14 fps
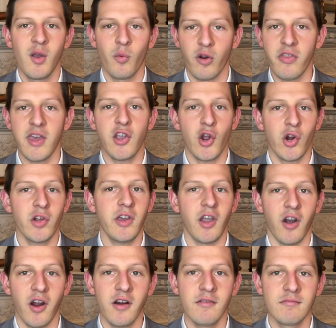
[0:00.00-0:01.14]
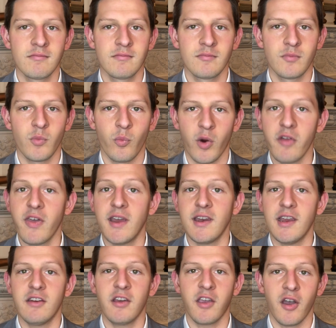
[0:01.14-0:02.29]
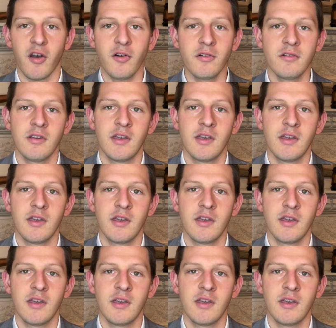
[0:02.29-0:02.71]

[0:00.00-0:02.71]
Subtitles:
where they currently are, where they need to go,